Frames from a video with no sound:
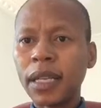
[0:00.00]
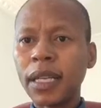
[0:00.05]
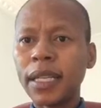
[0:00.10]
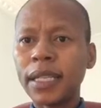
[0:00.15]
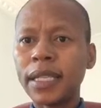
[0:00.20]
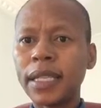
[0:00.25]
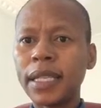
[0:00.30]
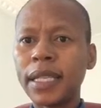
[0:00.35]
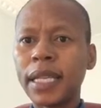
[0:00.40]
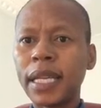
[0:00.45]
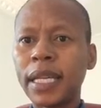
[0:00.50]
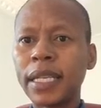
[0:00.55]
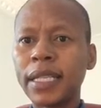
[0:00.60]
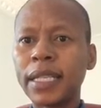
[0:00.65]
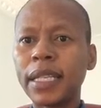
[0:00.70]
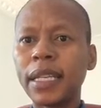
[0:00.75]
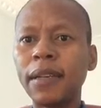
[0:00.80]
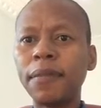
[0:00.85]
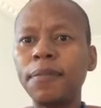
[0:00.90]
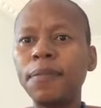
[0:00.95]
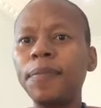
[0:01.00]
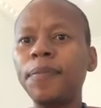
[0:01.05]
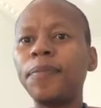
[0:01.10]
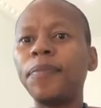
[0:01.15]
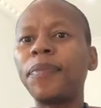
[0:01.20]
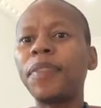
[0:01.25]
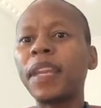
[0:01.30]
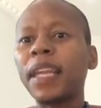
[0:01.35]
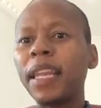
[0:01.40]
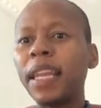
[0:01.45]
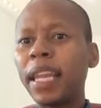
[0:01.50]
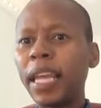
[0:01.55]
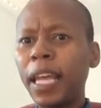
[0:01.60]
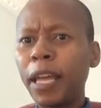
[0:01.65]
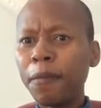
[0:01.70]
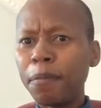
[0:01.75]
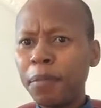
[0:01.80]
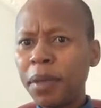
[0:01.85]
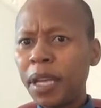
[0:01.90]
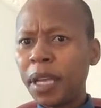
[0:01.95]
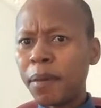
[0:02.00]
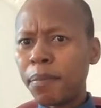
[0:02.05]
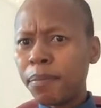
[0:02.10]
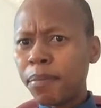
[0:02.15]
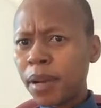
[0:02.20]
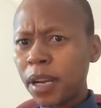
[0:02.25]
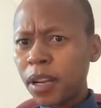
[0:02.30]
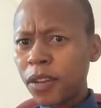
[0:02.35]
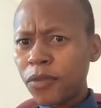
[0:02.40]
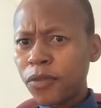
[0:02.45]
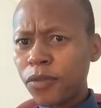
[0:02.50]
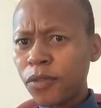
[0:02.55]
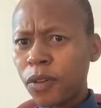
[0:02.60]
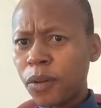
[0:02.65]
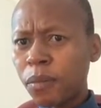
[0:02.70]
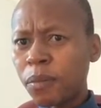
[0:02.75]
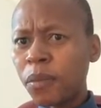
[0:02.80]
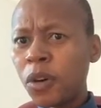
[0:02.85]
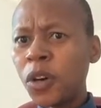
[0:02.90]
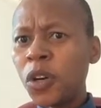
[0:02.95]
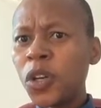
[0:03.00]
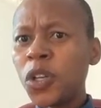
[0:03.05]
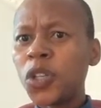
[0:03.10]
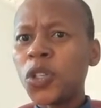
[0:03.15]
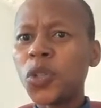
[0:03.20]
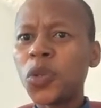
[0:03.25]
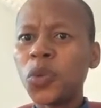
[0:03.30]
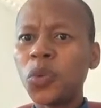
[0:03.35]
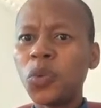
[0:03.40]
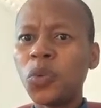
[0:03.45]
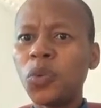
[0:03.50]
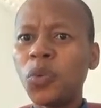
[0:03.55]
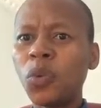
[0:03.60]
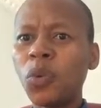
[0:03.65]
is that there be a platform to